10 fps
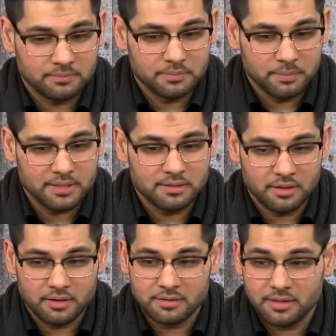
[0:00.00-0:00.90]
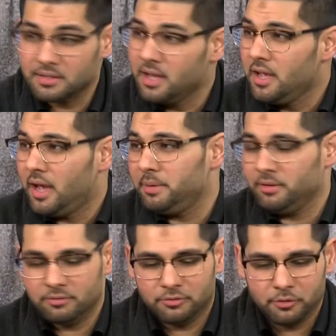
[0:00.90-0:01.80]
Makes a lot of sense. I
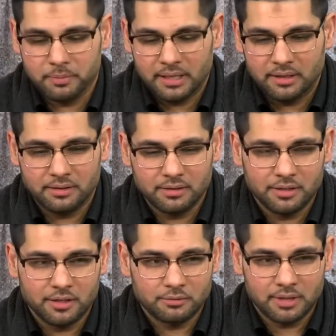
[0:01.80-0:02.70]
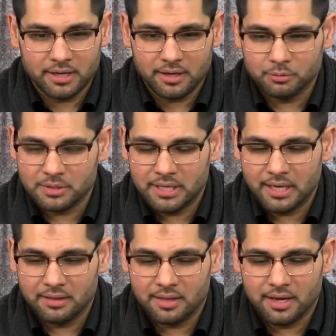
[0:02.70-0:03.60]
mean, for me, you know, like I was
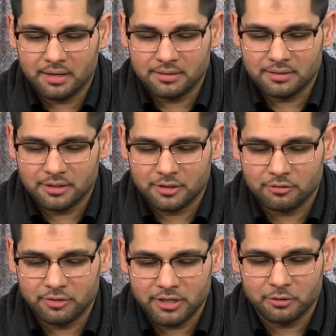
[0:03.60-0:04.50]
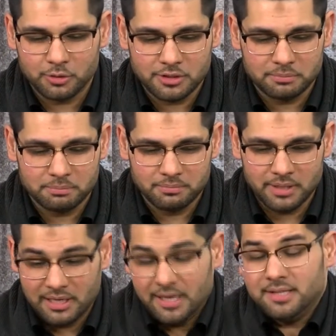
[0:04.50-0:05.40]
saying, that a career
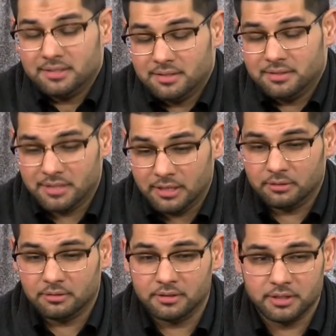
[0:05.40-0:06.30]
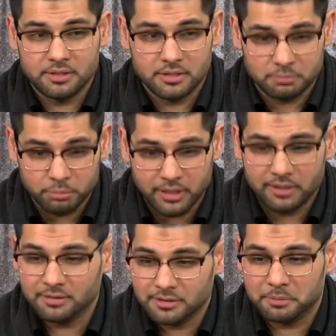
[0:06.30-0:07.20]
is still to just
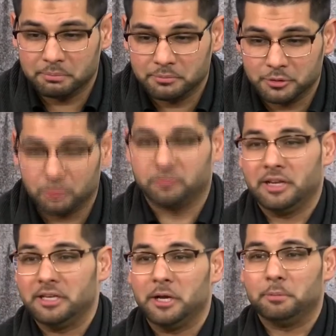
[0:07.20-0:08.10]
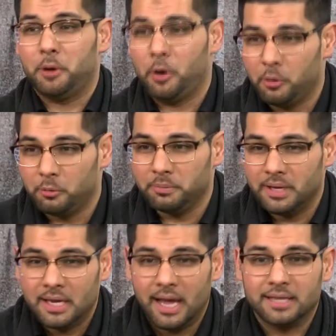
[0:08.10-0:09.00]
bring some sort of income home
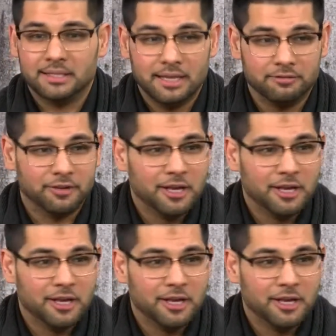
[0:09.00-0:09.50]
and live